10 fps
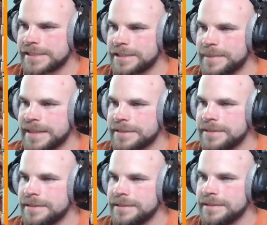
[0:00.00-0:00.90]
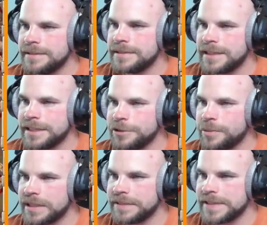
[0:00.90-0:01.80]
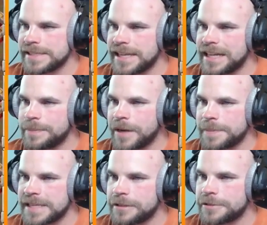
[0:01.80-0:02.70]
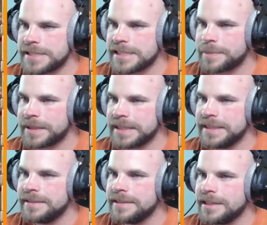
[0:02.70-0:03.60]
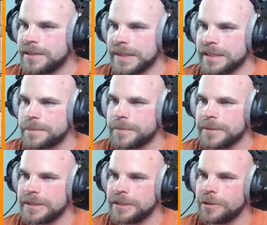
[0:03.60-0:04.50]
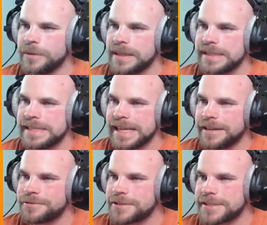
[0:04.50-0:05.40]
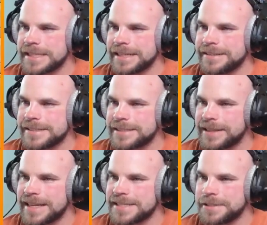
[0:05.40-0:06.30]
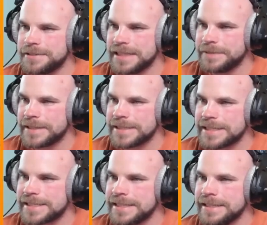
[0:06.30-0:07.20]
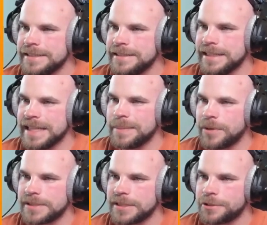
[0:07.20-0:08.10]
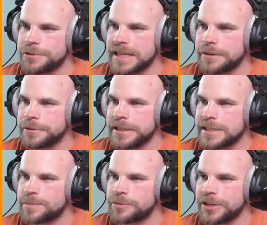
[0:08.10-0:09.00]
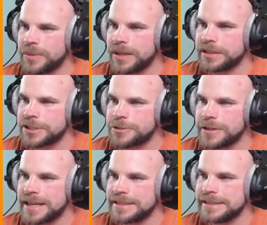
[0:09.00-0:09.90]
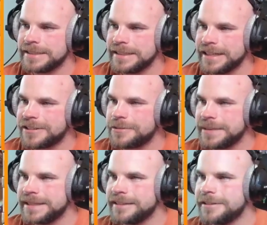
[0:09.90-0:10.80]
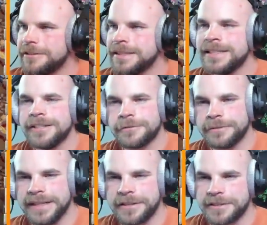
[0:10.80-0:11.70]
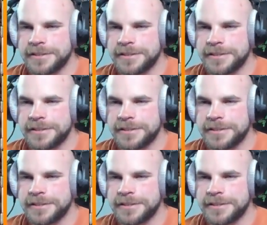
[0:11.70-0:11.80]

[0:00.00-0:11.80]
going to matter. I do believe he's got it. Pops that RC's ability. Cleanup going down, just down to these last two defenses. And that multi-archer tower is pretty well distracted. And there we go. Rigo